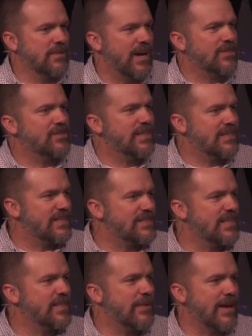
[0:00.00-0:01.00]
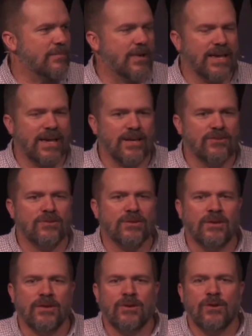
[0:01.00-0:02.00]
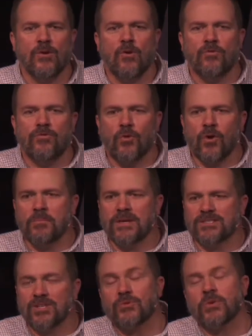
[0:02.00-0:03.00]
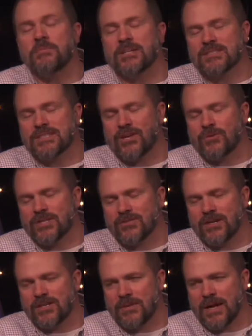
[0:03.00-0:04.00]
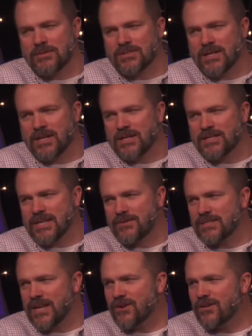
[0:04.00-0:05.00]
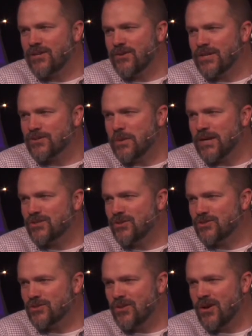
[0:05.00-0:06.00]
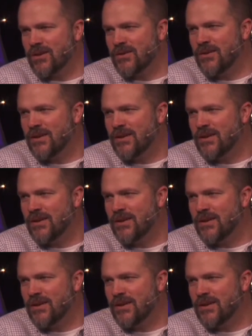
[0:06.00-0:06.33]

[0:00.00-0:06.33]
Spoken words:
I just let that sit in the back of my head. 3 months later, we start the Bible study because I was scared to do it. That's why it took so long.